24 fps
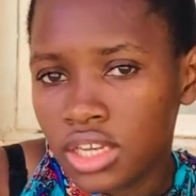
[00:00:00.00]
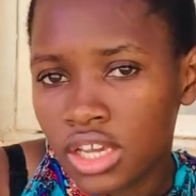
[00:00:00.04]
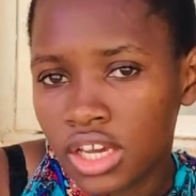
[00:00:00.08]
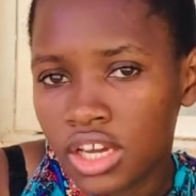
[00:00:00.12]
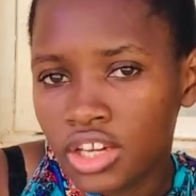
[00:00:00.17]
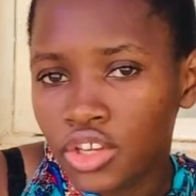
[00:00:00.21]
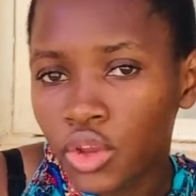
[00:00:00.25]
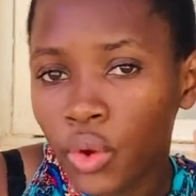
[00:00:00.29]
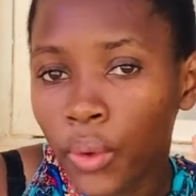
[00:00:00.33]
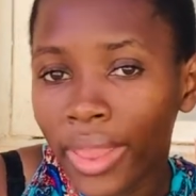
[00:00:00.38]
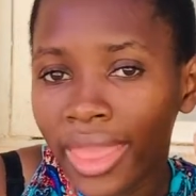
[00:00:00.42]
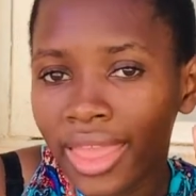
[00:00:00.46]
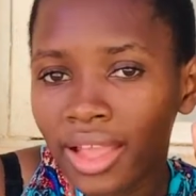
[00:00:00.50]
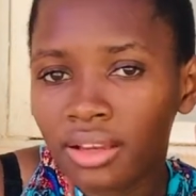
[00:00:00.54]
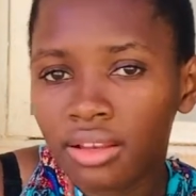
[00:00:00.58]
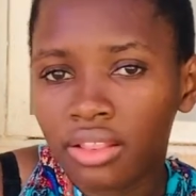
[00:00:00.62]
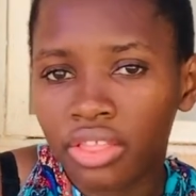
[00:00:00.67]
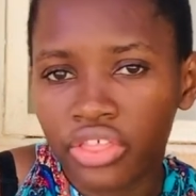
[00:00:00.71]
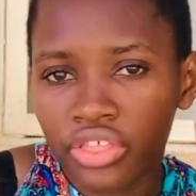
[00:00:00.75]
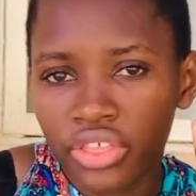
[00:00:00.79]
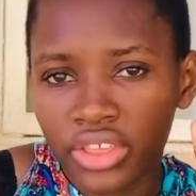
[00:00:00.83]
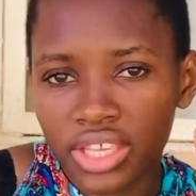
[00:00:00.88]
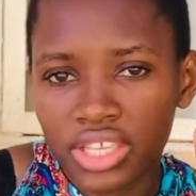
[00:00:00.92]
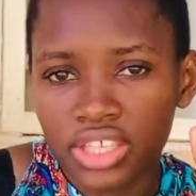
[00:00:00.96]
Your
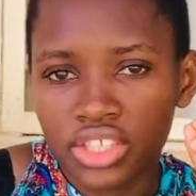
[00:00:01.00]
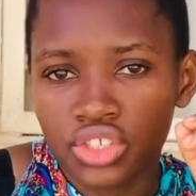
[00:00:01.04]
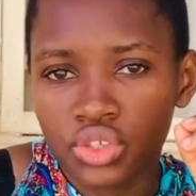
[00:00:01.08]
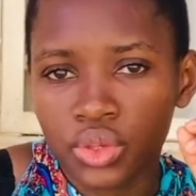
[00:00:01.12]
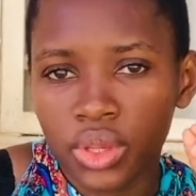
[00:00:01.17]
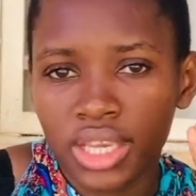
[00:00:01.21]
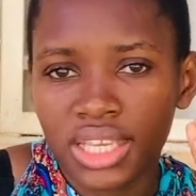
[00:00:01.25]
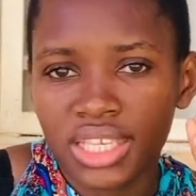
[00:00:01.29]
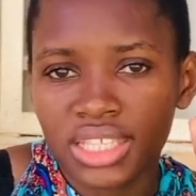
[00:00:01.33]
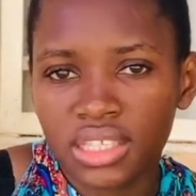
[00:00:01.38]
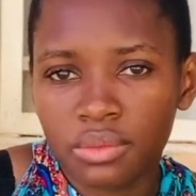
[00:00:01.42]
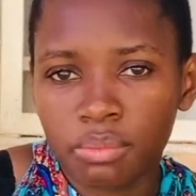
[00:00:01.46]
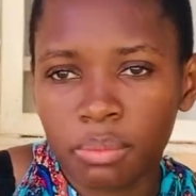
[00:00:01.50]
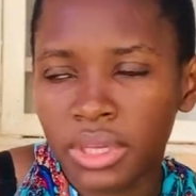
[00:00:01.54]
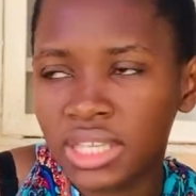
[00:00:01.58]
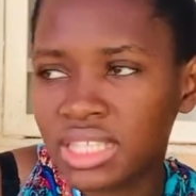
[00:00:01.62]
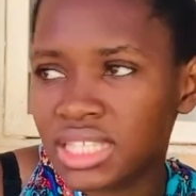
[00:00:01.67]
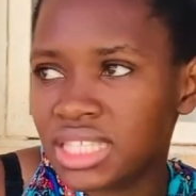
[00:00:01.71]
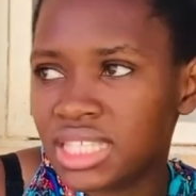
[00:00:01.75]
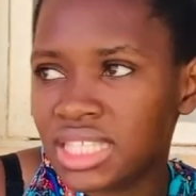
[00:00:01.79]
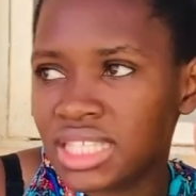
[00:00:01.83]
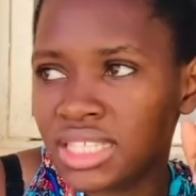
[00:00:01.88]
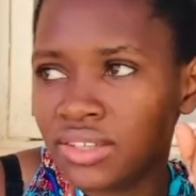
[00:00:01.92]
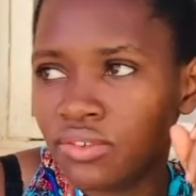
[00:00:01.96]
health is so
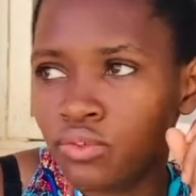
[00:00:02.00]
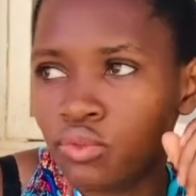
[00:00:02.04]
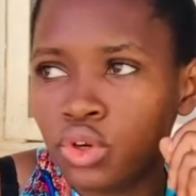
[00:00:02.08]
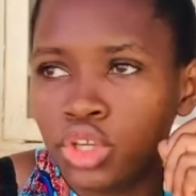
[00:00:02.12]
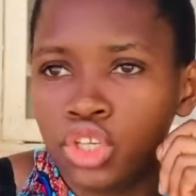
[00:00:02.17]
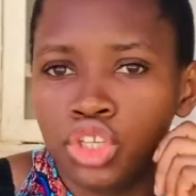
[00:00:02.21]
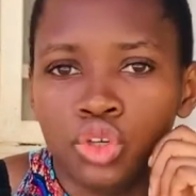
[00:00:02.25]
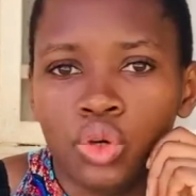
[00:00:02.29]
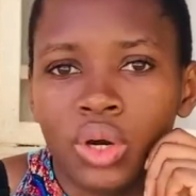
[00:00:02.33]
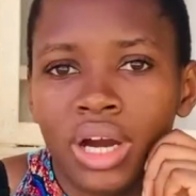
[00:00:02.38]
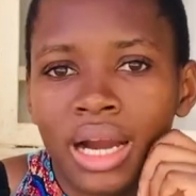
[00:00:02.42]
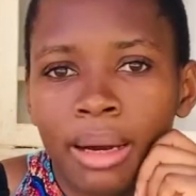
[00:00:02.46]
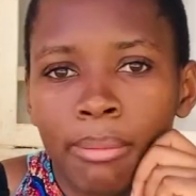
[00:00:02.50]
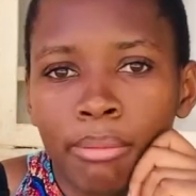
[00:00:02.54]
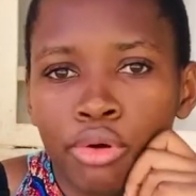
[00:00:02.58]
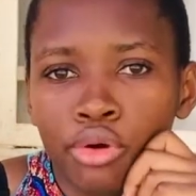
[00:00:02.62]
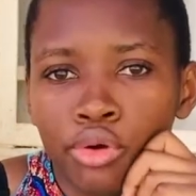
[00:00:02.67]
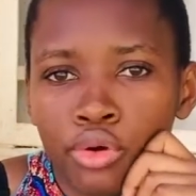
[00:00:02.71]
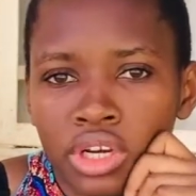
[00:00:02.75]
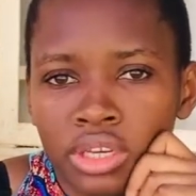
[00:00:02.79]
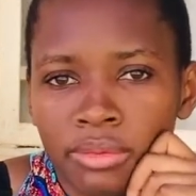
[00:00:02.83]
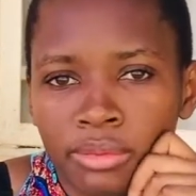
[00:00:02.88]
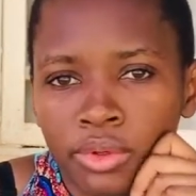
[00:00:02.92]
expensive when you're abroad,